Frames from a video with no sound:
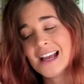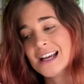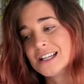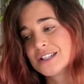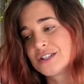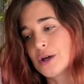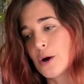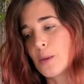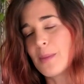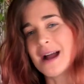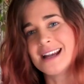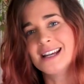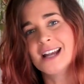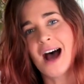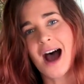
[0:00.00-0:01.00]
So
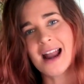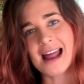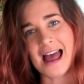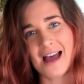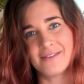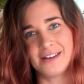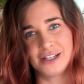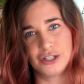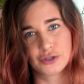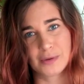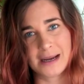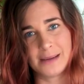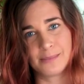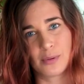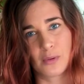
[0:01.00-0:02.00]
by not having
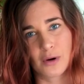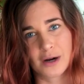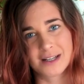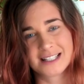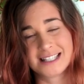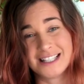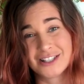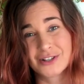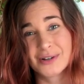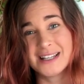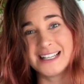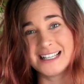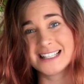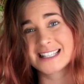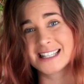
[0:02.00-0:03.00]
drain ports, these are
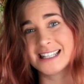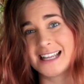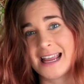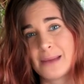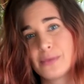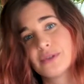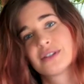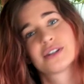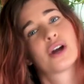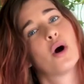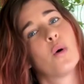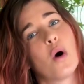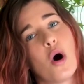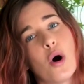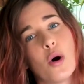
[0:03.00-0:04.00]
easily able to
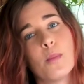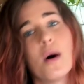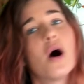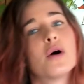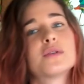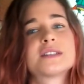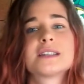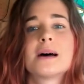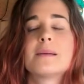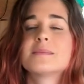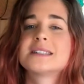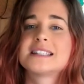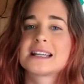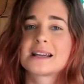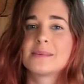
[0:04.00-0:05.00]
go home, hose them,
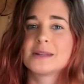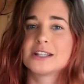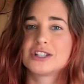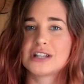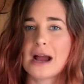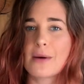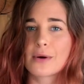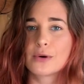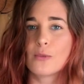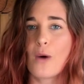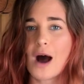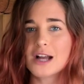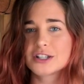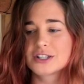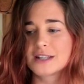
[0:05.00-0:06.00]
stick them in the shower and
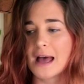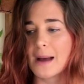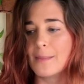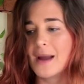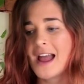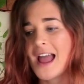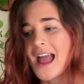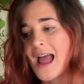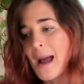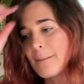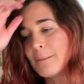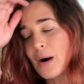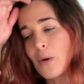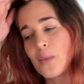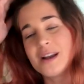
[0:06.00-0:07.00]
wash them.
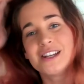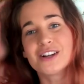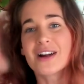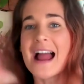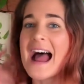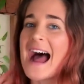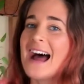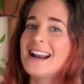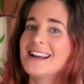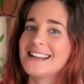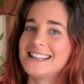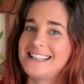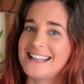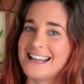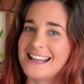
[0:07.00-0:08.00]
But when you're at a
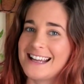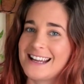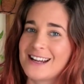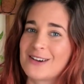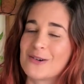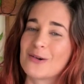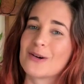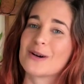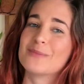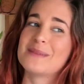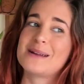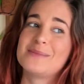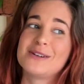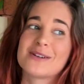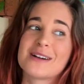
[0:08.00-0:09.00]
gig or
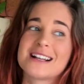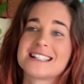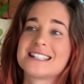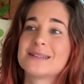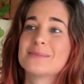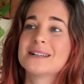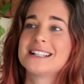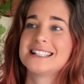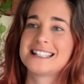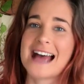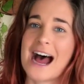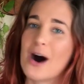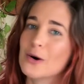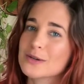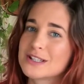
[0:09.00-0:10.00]
maybe you're at somebody's
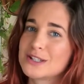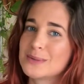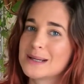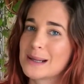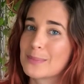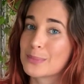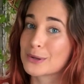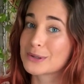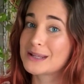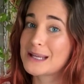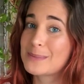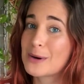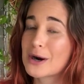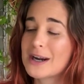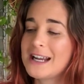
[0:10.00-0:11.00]
house doing a
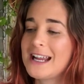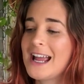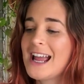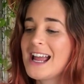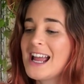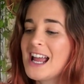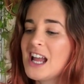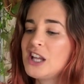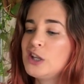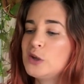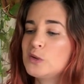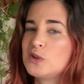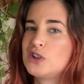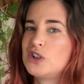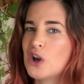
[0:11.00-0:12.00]
birthday party,
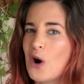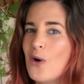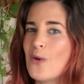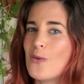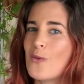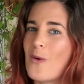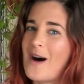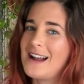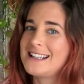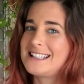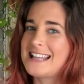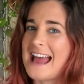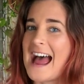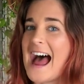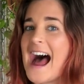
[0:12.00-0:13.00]
you don't want
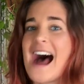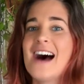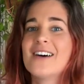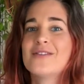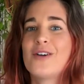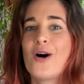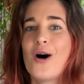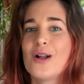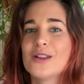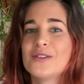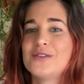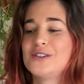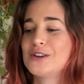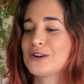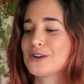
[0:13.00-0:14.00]
to have all
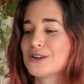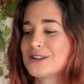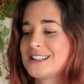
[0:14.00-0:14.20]
of your